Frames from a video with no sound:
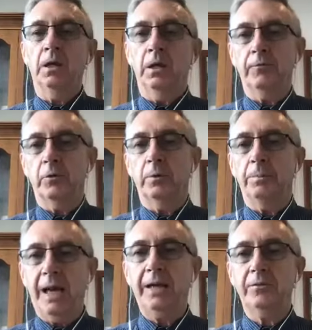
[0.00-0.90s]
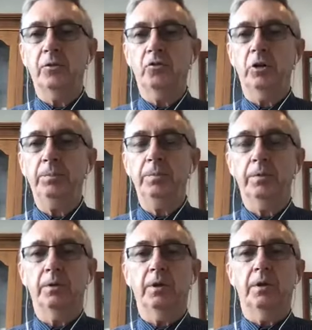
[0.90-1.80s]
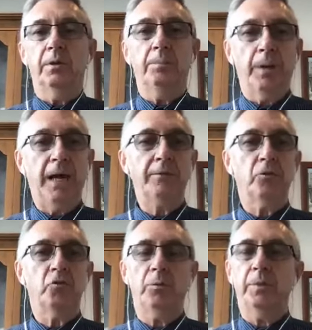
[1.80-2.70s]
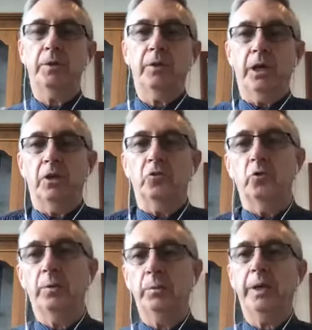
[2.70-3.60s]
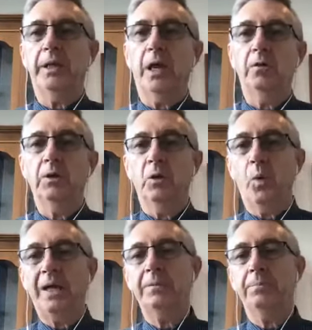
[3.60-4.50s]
If you're a partnership, the partnership is eligible, but only one